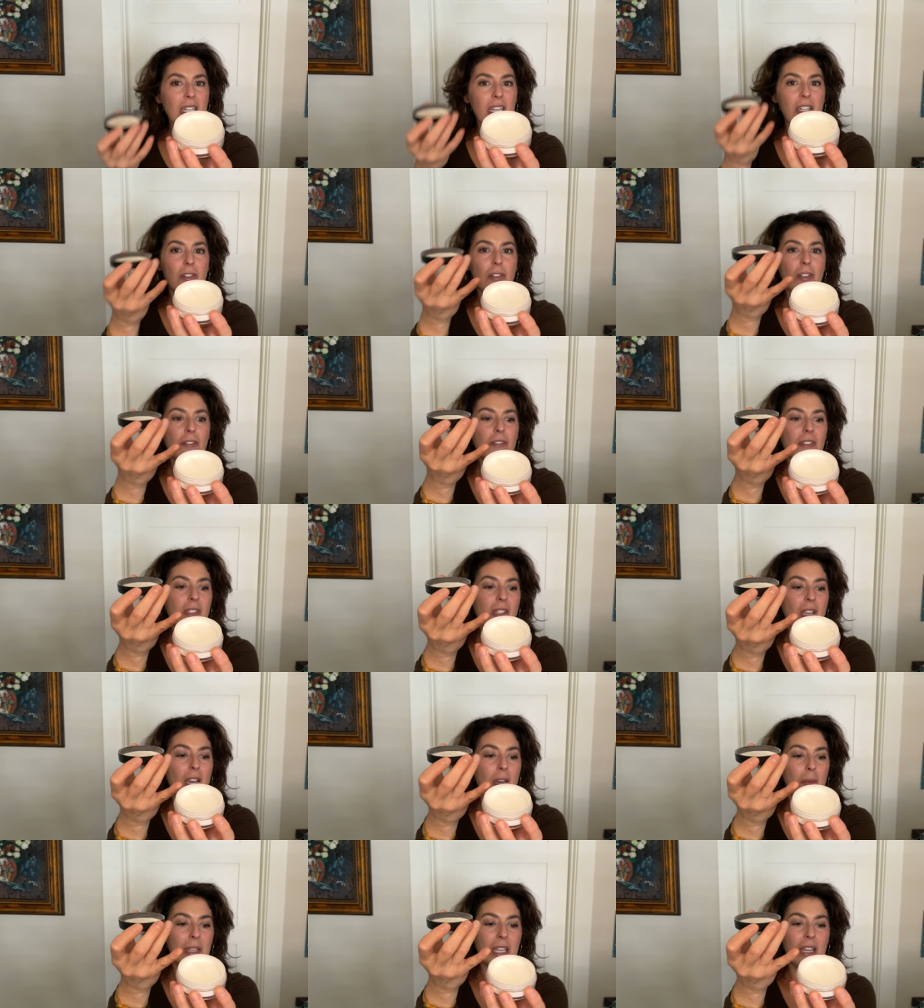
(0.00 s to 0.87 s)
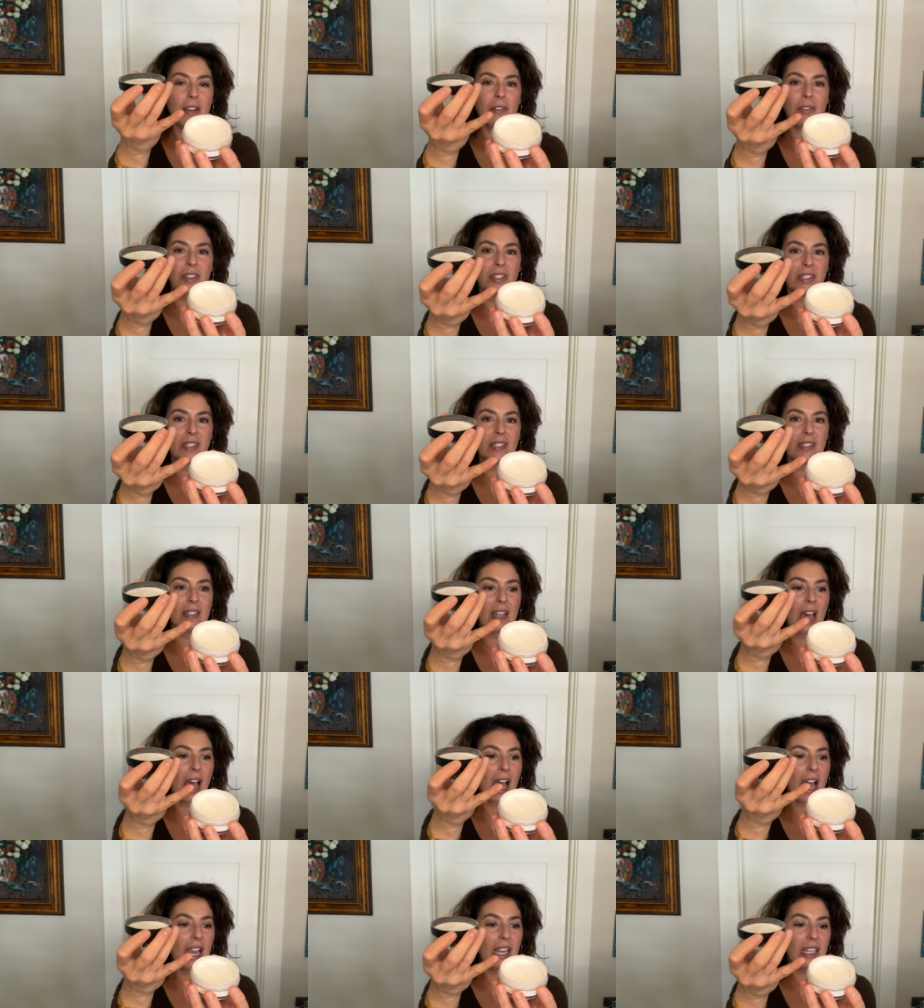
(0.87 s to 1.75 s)
I don't know if it's coming out the
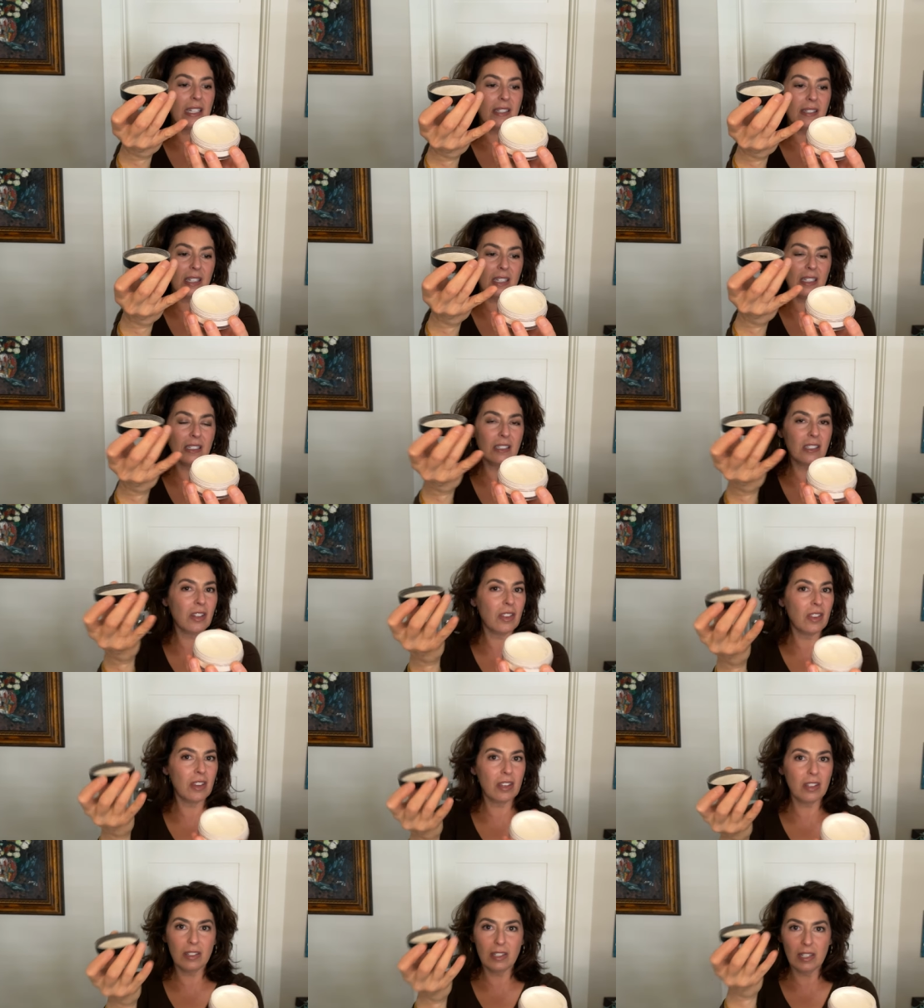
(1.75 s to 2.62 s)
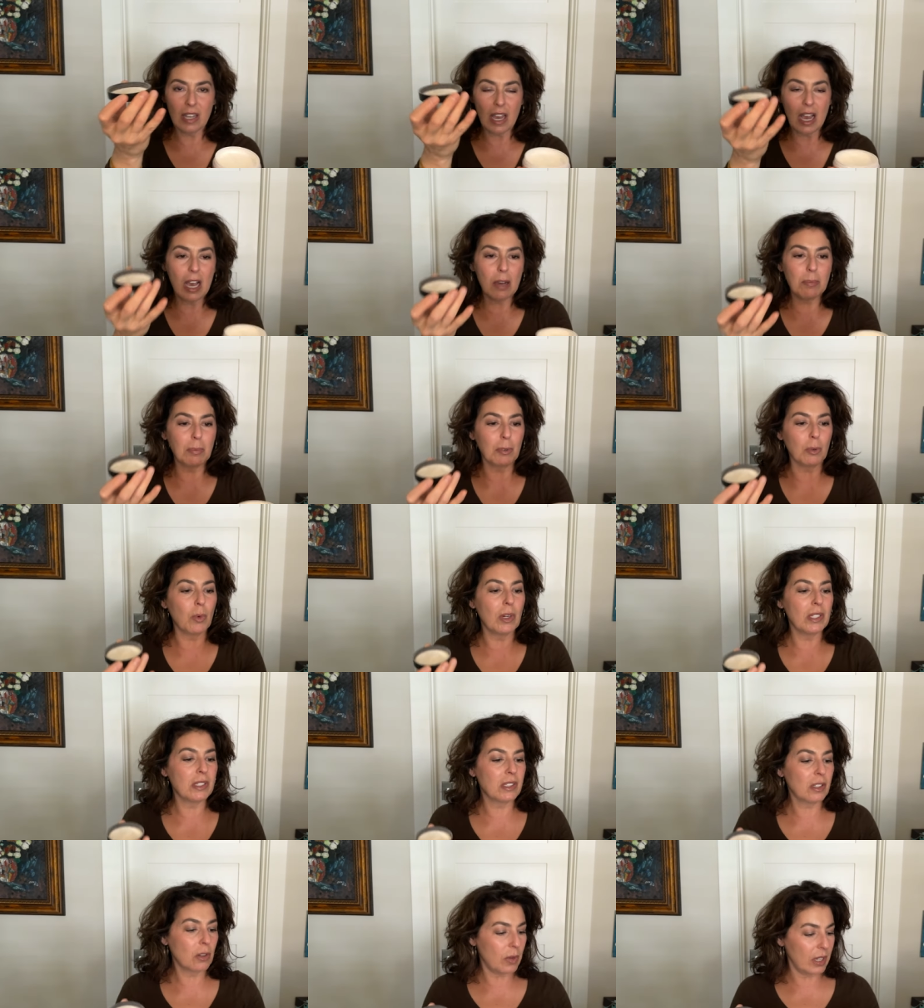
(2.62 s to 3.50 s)
sides into the top or
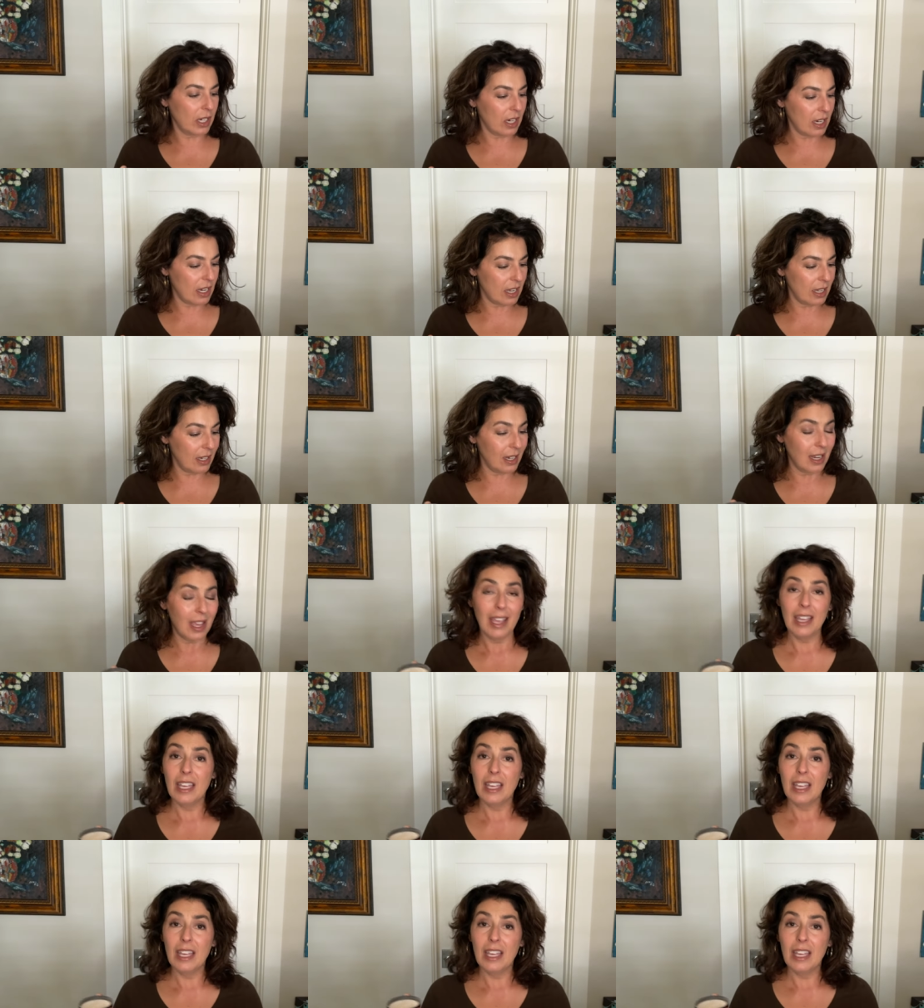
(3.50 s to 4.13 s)
what's going on.